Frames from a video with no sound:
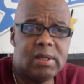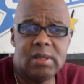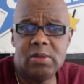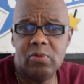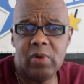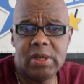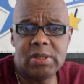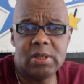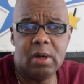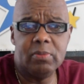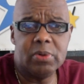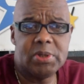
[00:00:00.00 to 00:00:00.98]
It is race
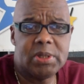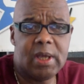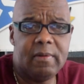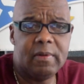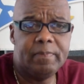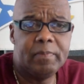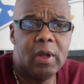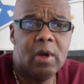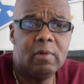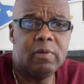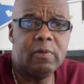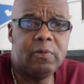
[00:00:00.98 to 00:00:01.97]
number seven
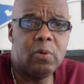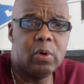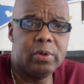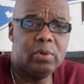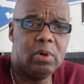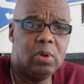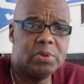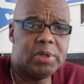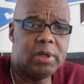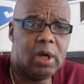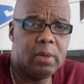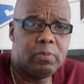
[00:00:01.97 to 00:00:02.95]
for four-year-olds
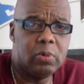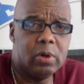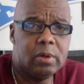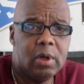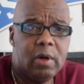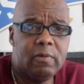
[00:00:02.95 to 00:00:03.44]
and upward